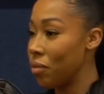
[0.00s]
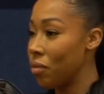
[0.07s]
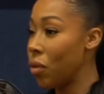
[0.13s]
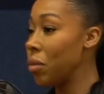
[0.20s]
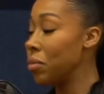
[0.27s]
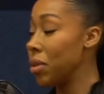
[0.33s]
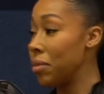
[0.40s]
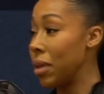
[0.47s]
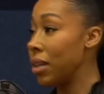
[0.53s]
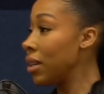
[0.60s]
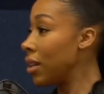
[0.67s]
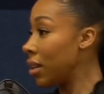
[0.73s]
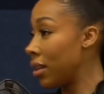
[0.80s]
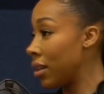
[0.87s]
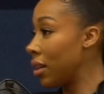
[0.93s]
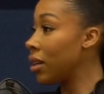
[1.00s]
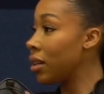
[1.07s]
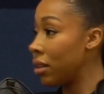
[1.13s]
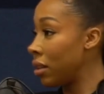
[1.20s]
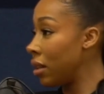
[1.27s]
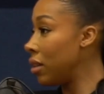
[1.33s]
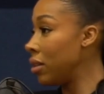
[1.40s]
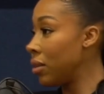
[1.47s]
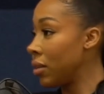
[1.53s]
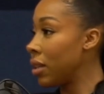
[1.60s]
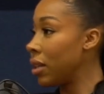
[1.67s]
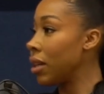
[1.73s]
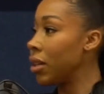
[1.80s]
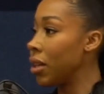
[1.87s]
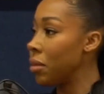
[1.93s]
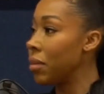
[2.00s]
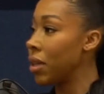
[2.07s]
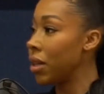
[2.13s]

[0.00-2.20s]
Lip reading: won't be making, the income